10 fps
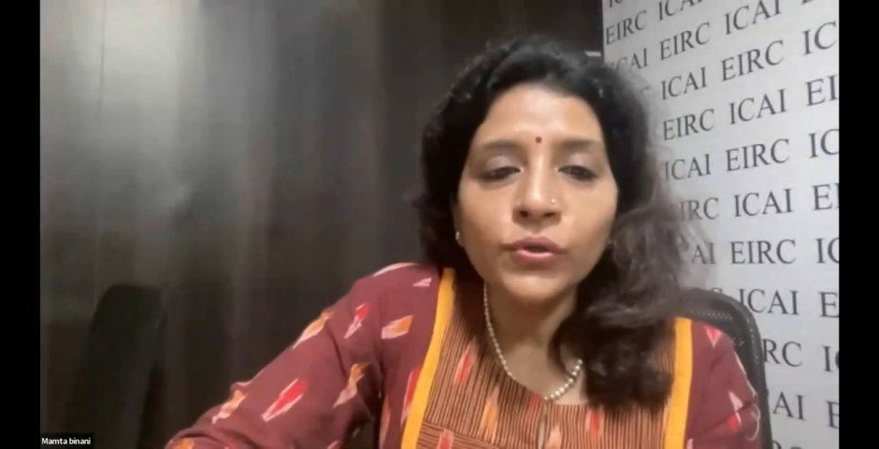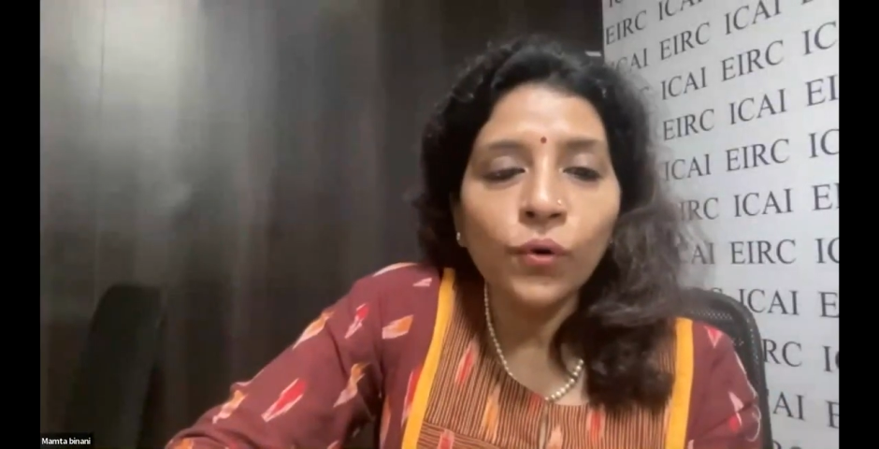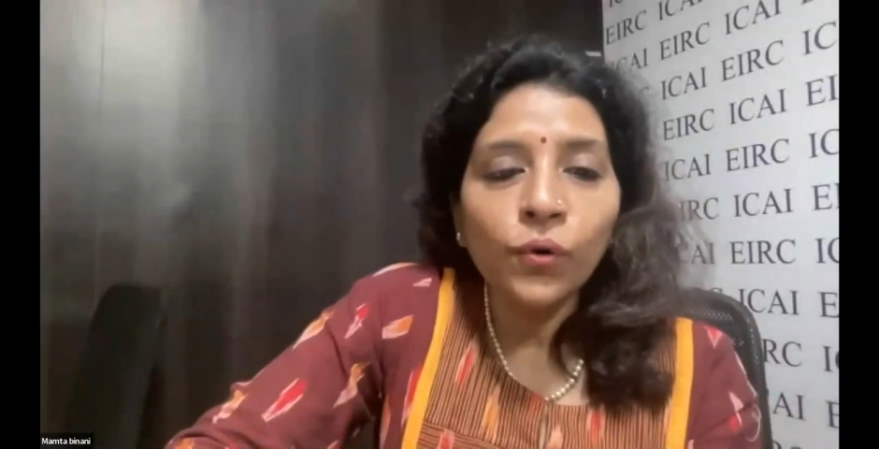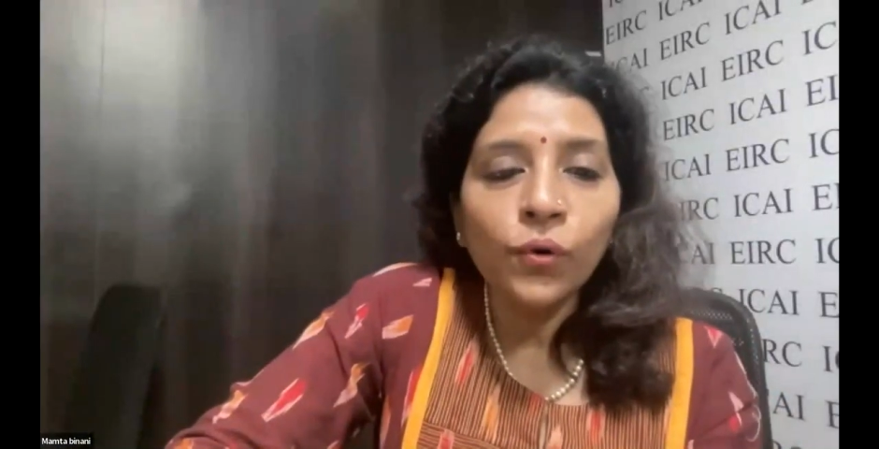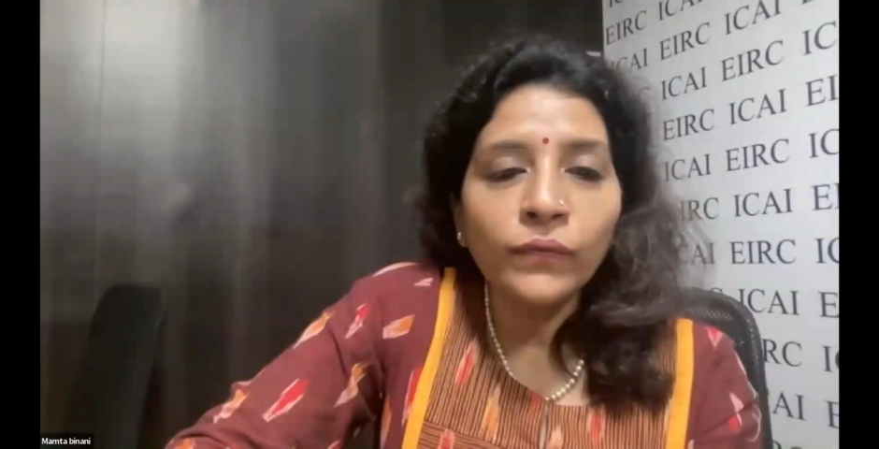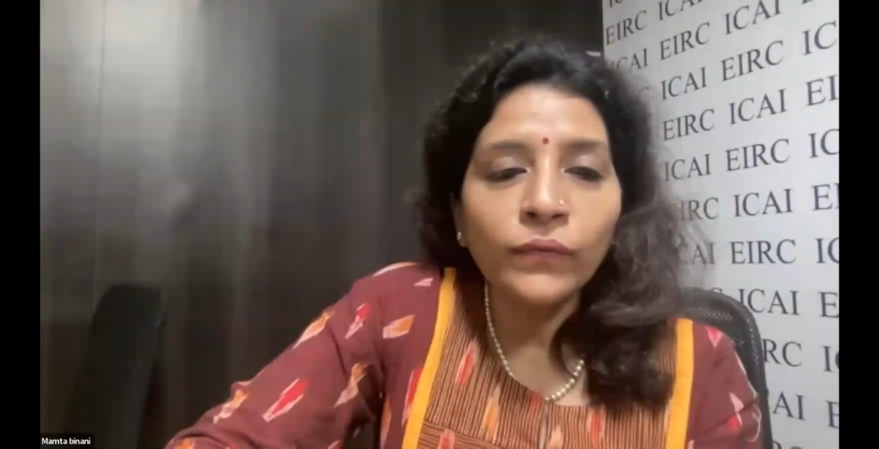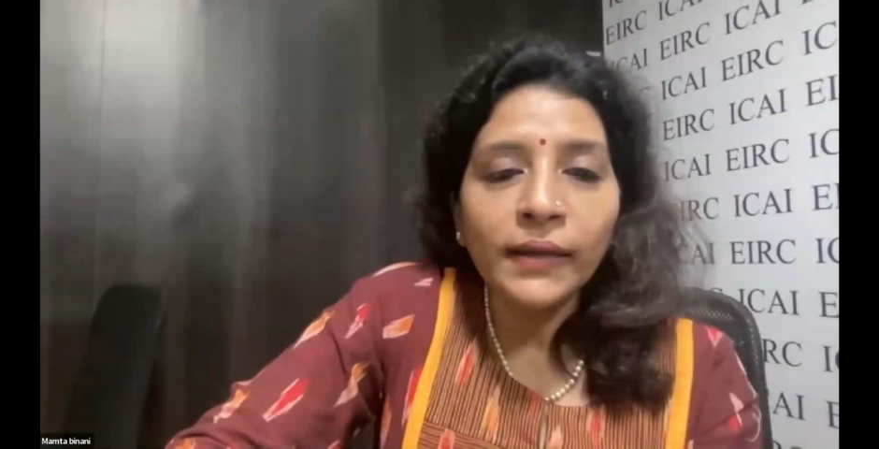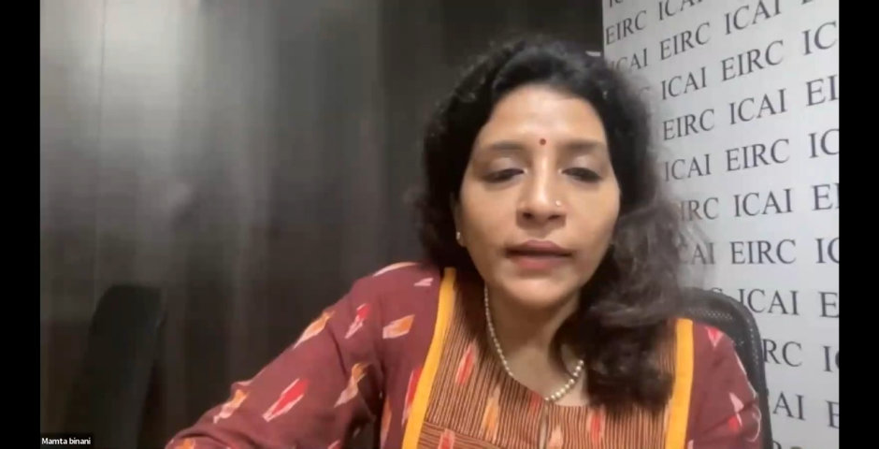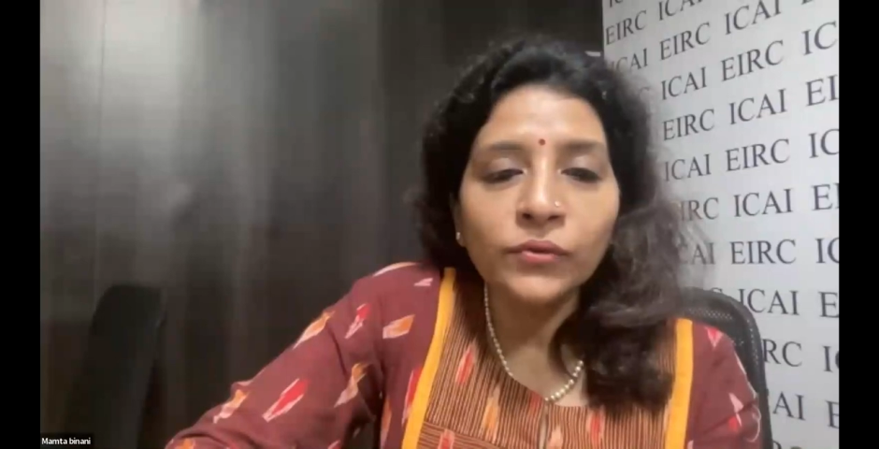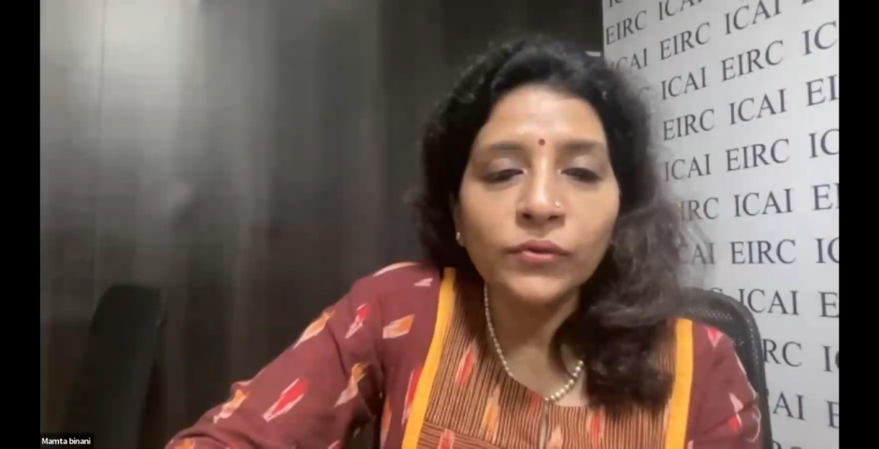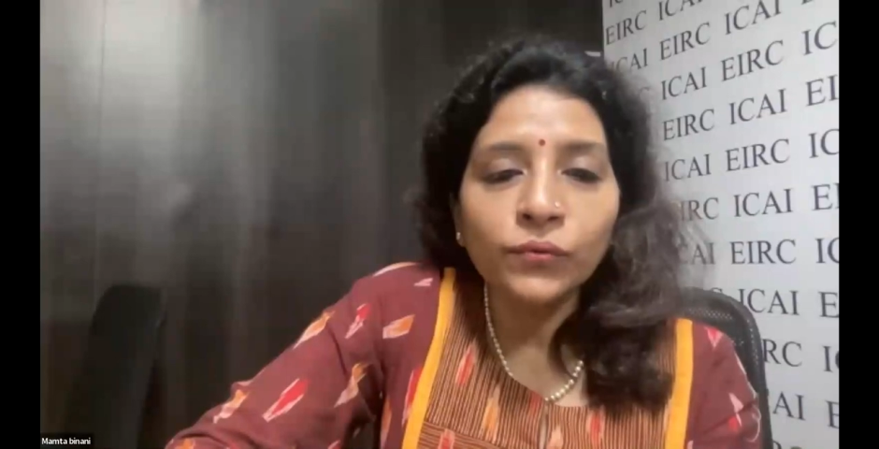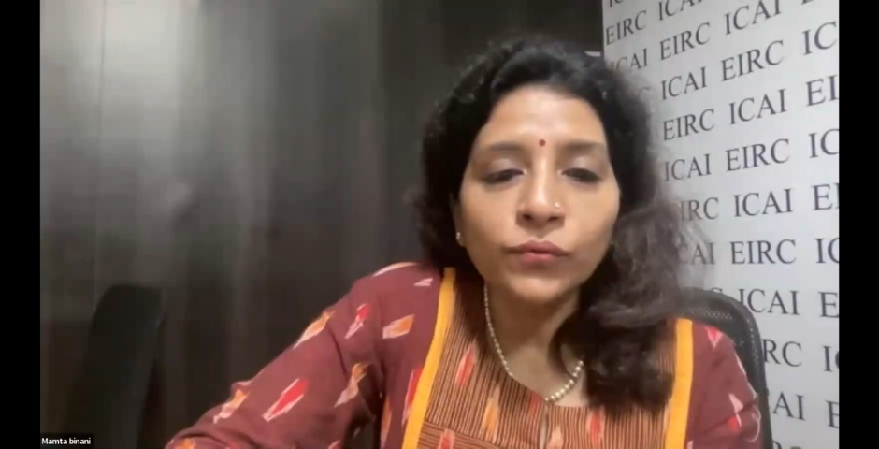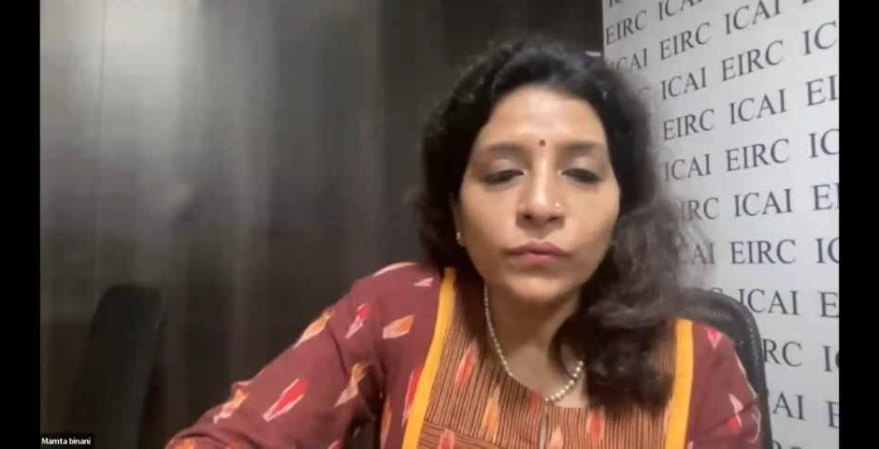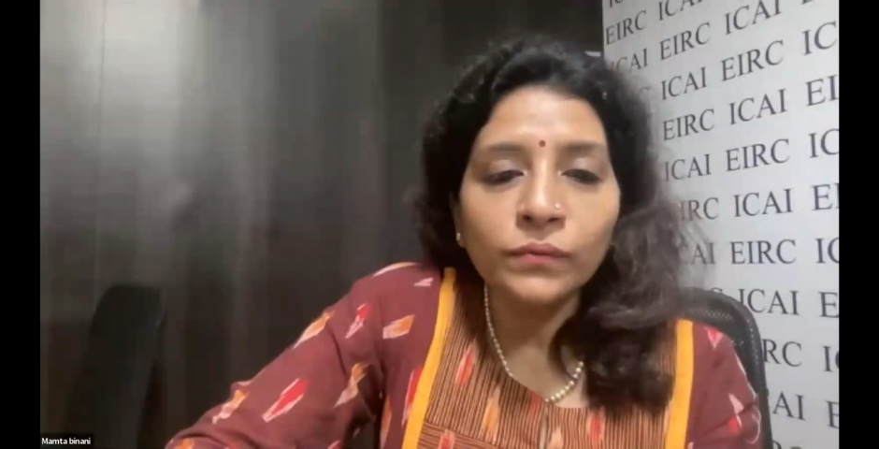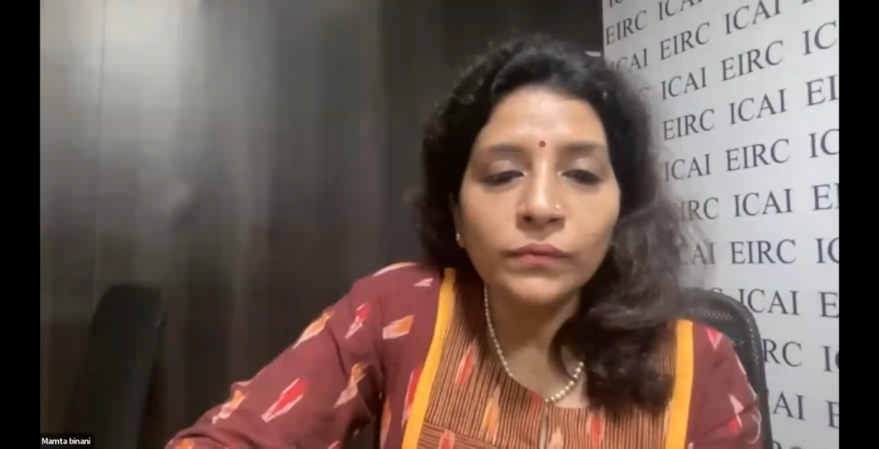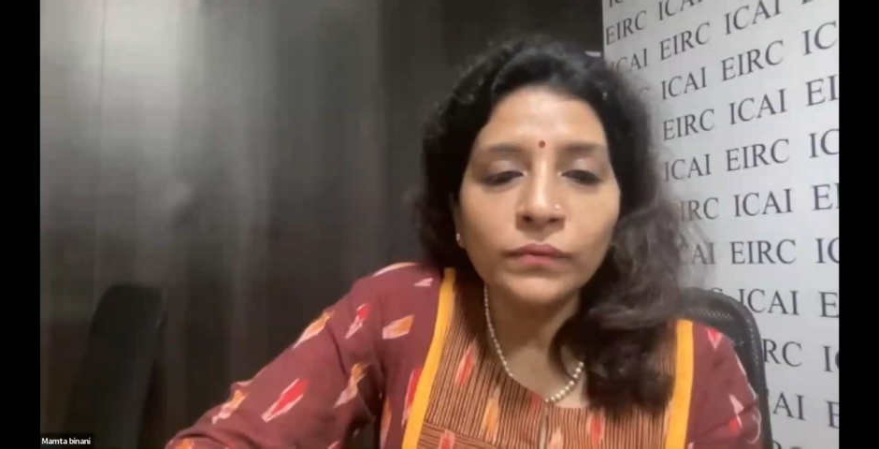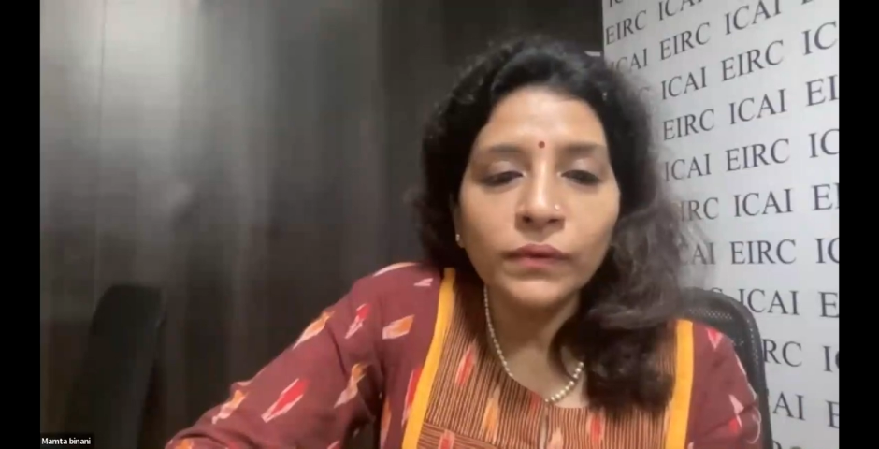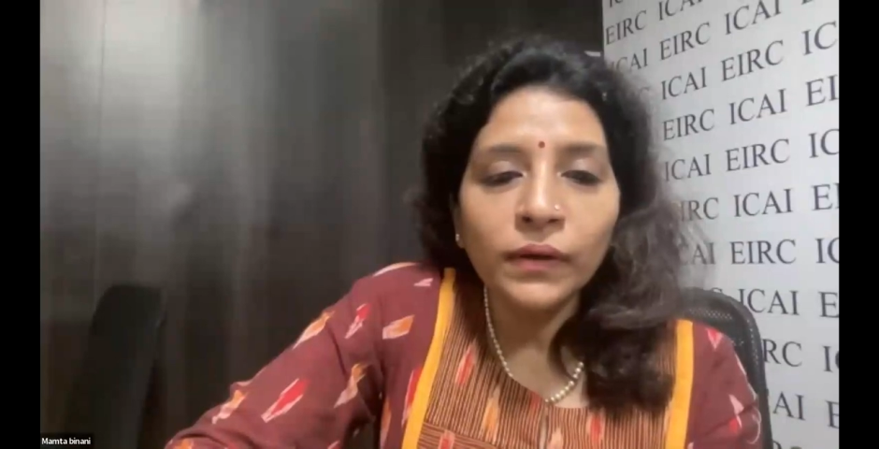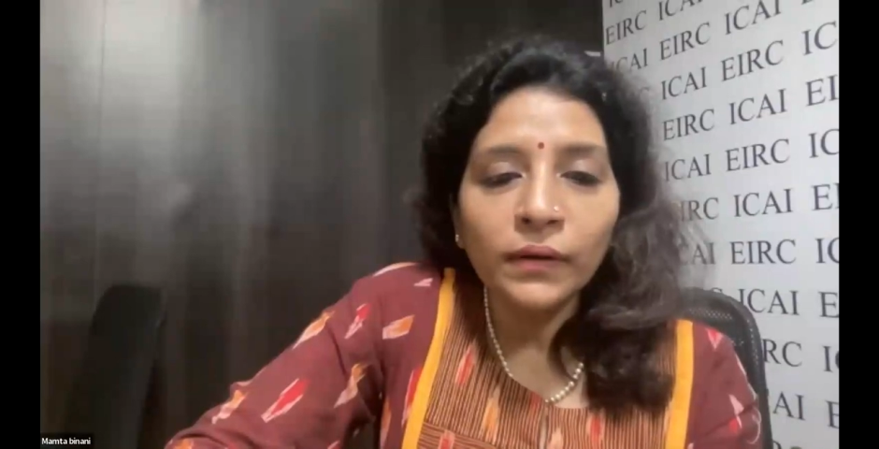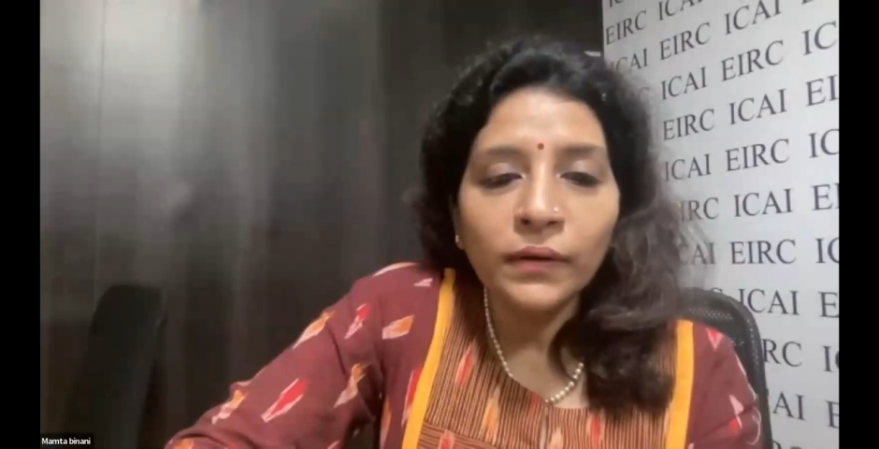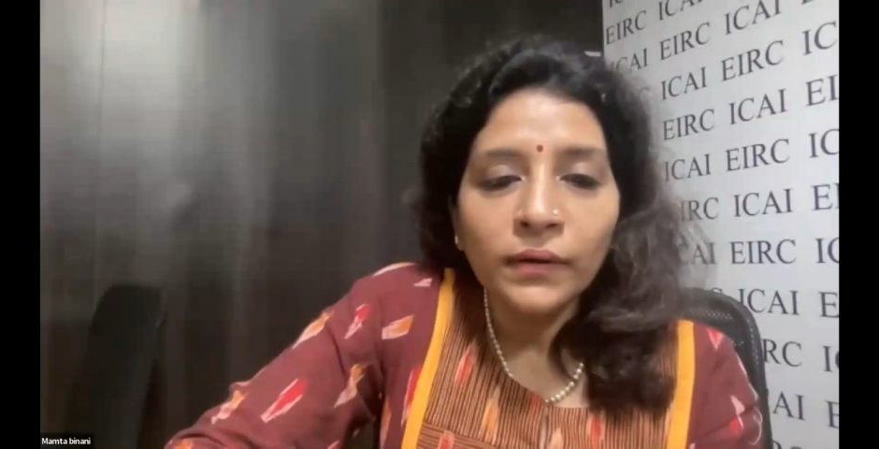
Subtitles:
or we'll take it through. Yeah.